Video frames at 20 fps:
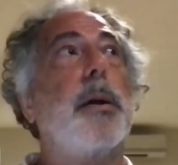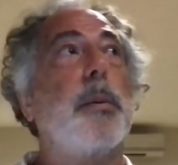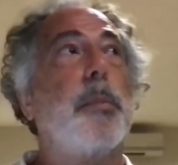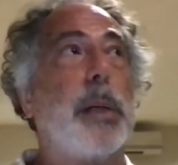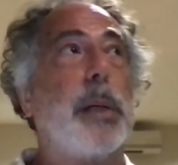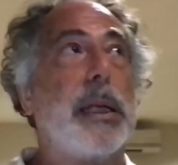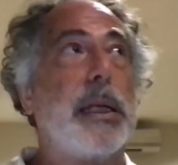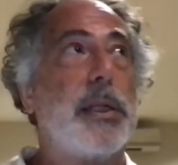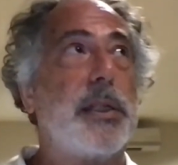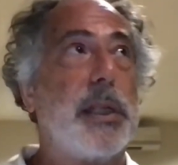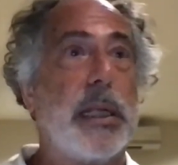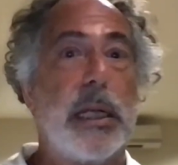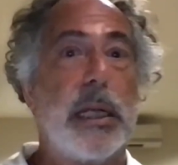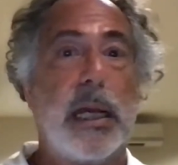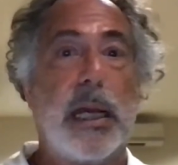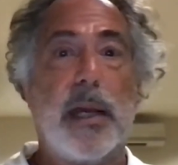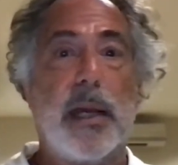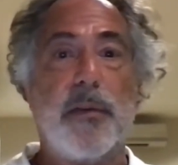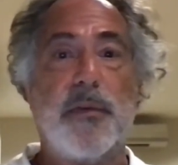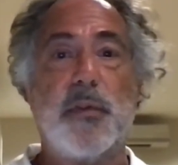Palestinian
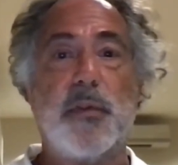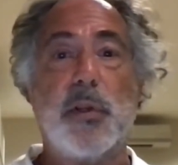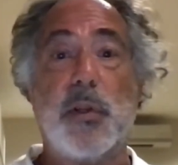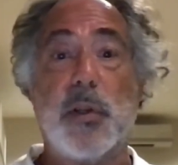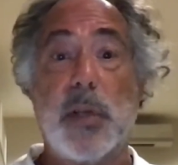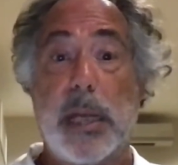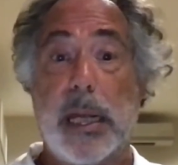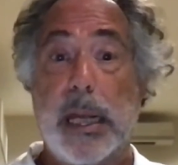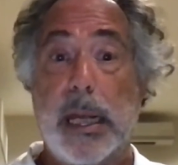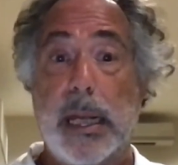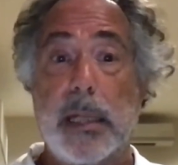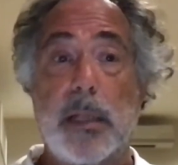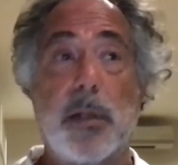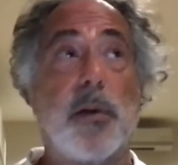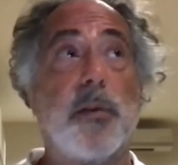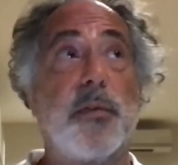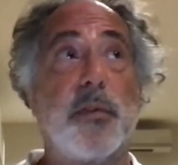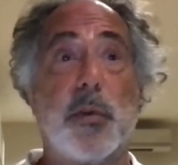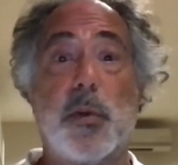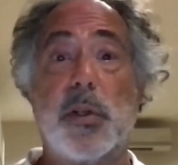efforts, and
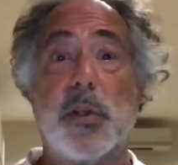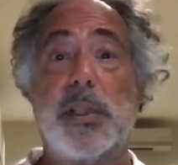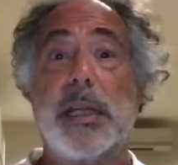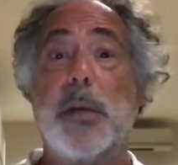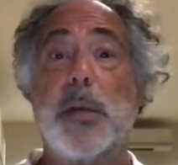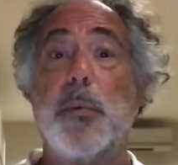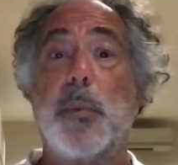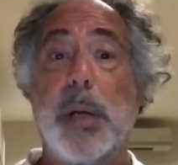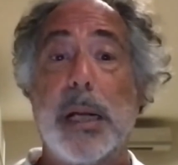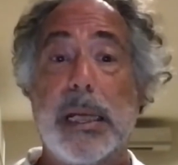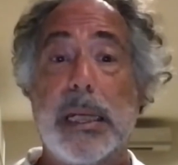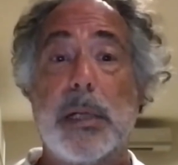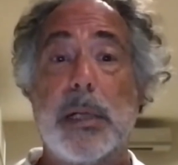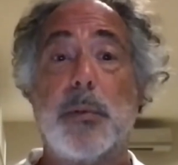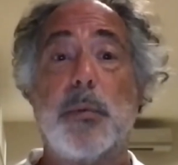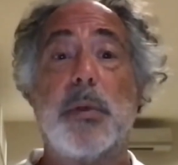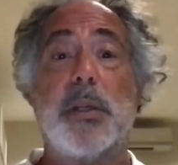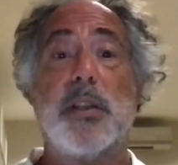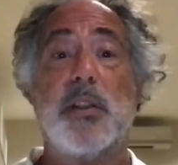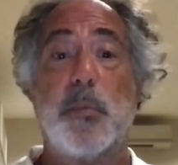of course the Iranian
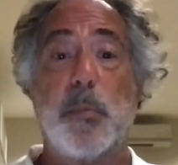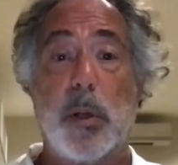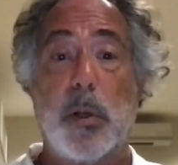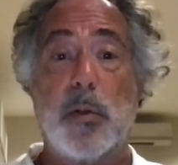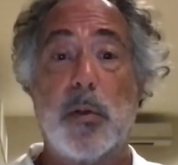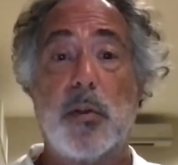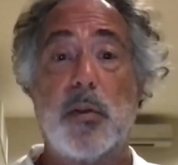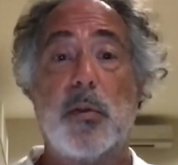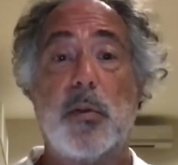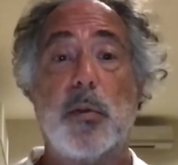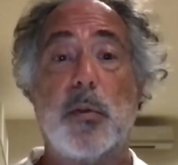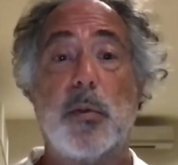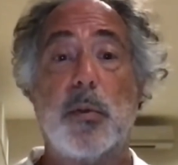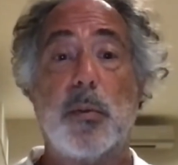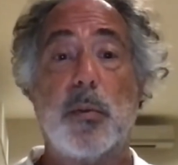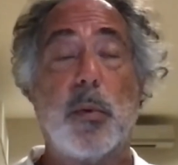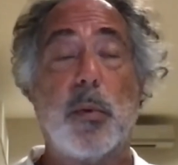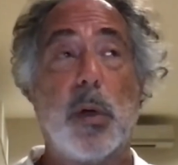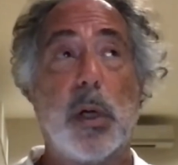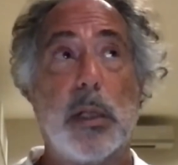response to
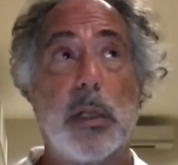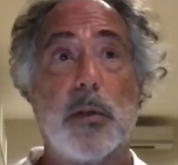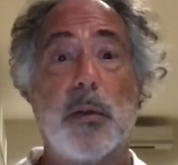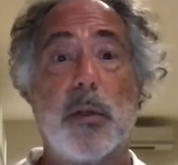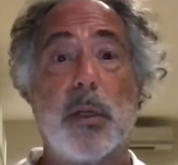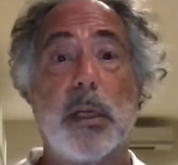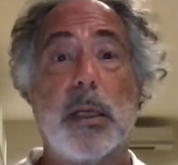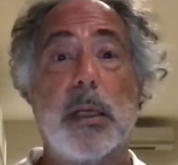what